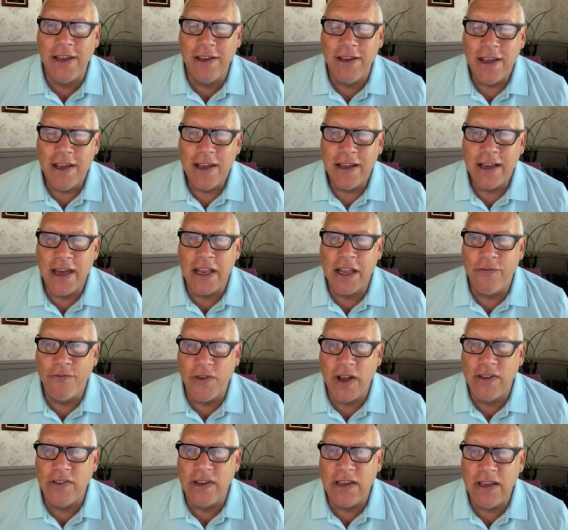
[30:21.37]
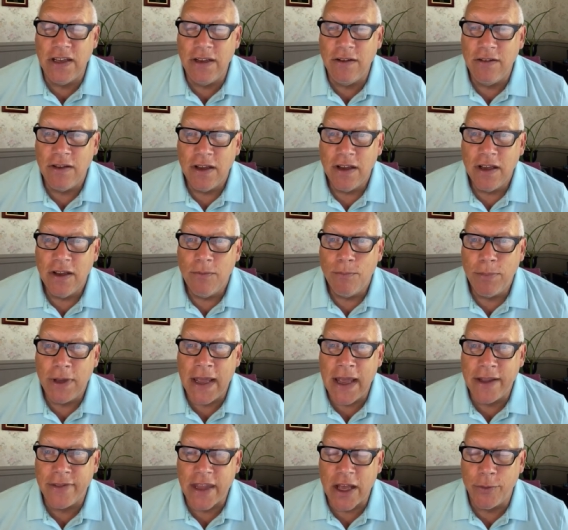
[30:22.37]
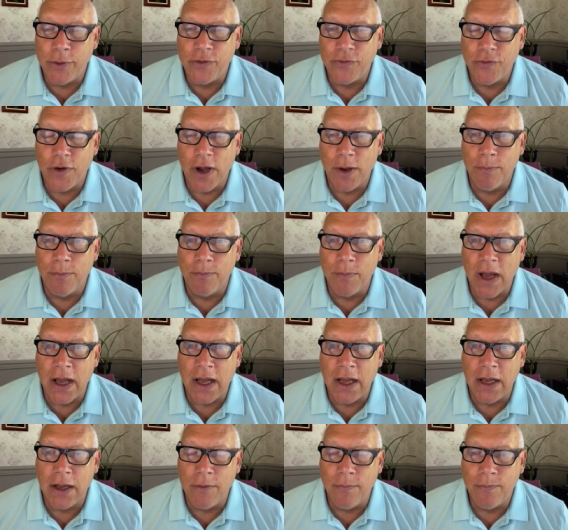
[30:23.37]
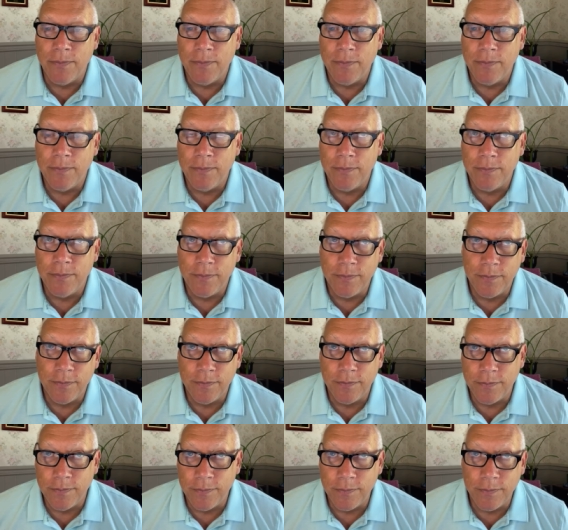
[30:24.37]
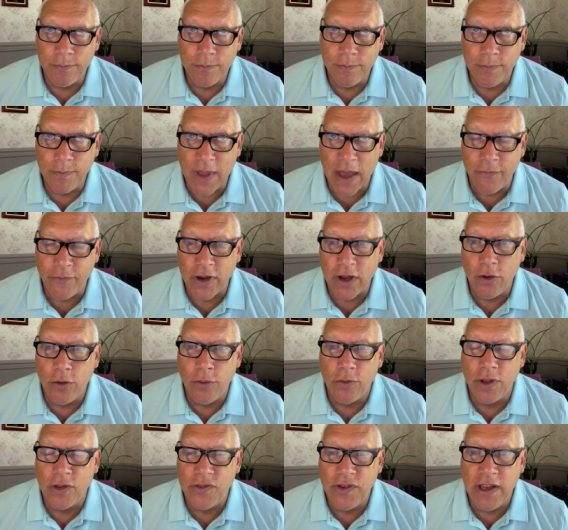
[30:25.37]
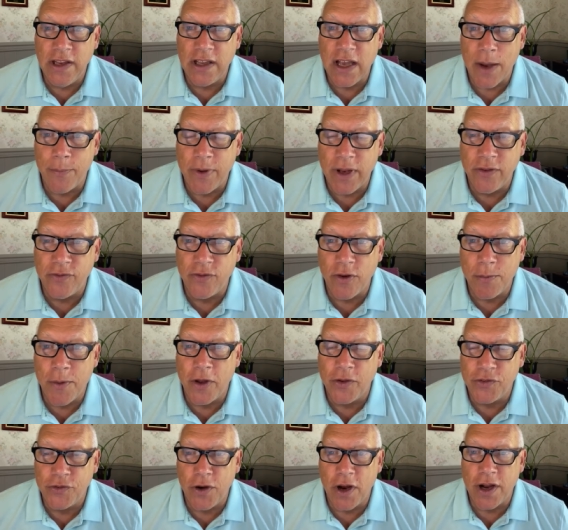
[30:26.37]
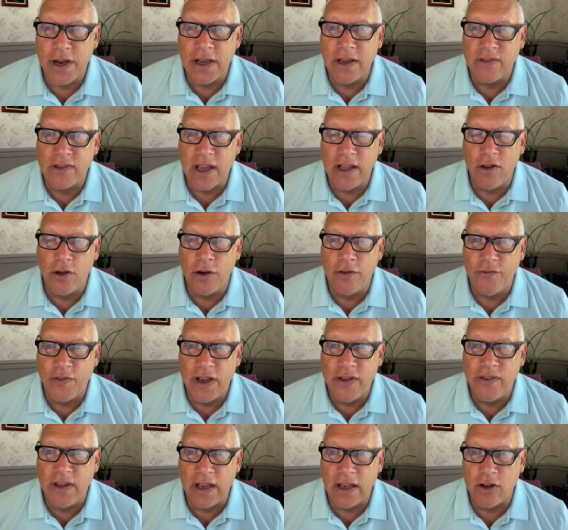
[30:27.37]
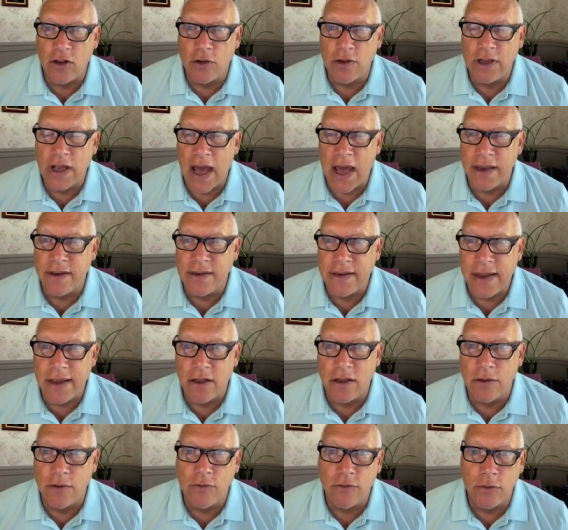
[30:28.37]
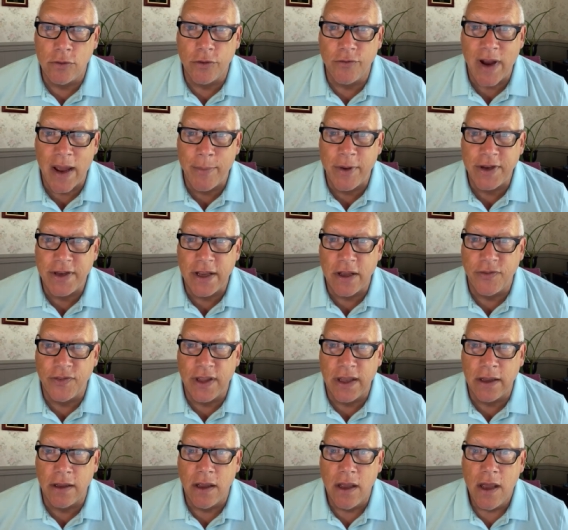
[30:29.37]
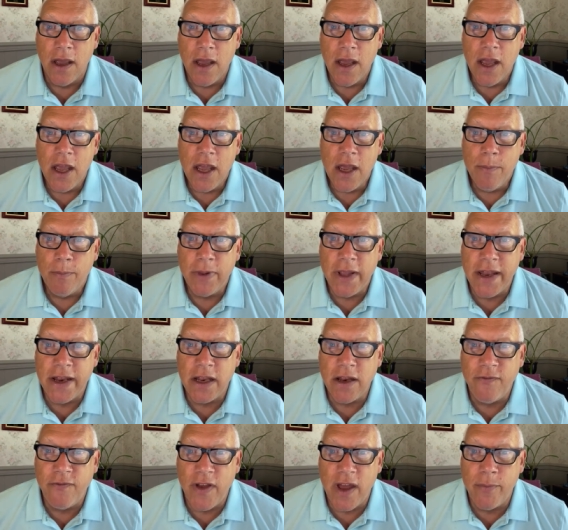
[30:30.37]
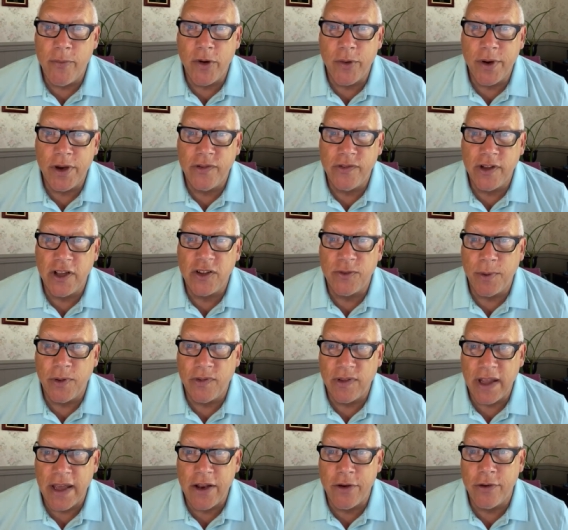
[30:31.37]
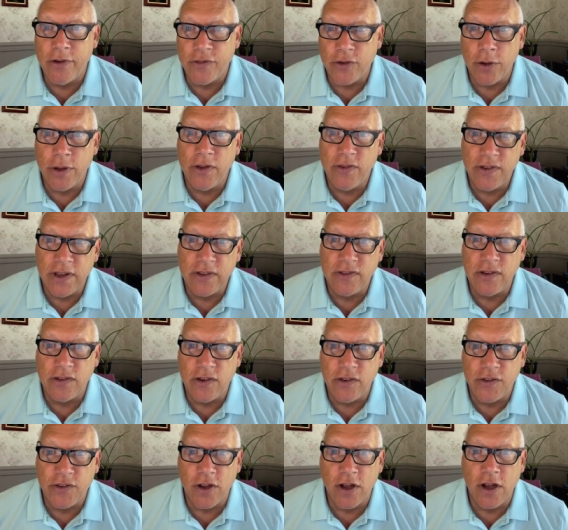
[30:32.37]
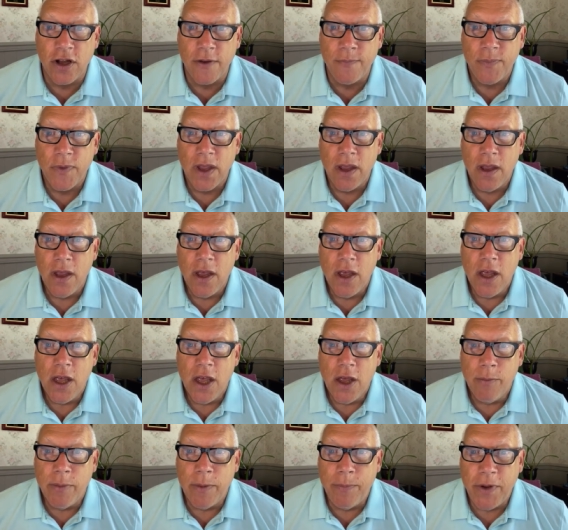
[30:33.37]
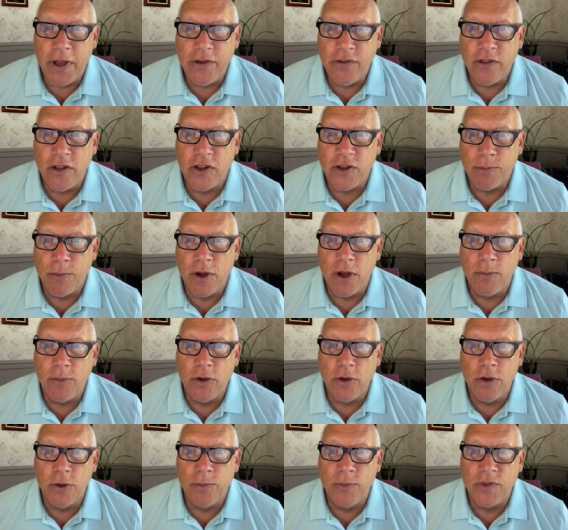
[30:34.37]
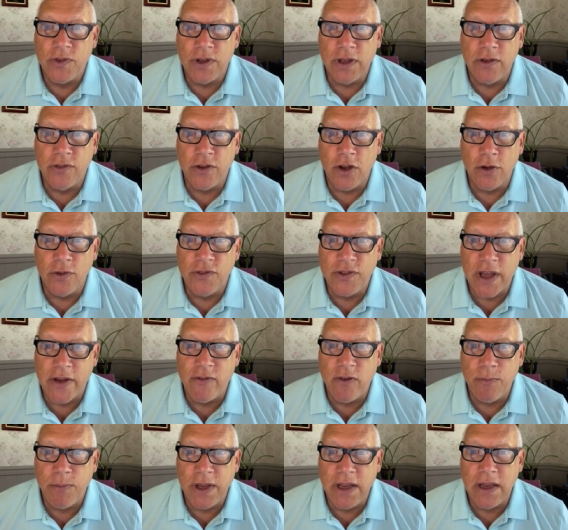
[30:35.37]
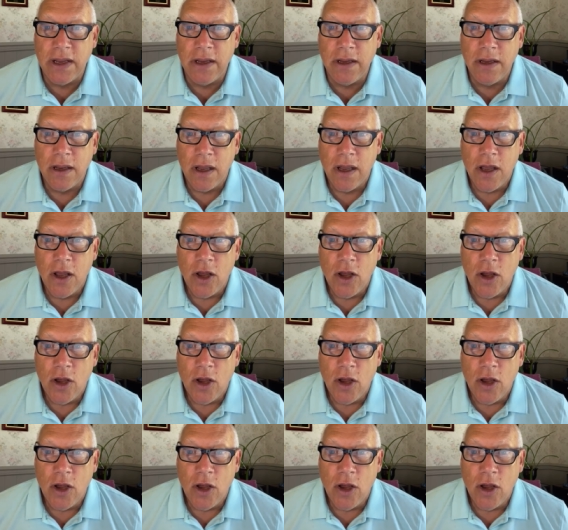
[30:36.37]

the kind of fuzzy plant that was from, um, I forget who the seed company is, from Australia. It's kind of a little fuzzy, like a little cottontail or rabbit tail thing. Planted in February, six months later, it's only six inches tall. Been pinching the small blooms in zone 7B.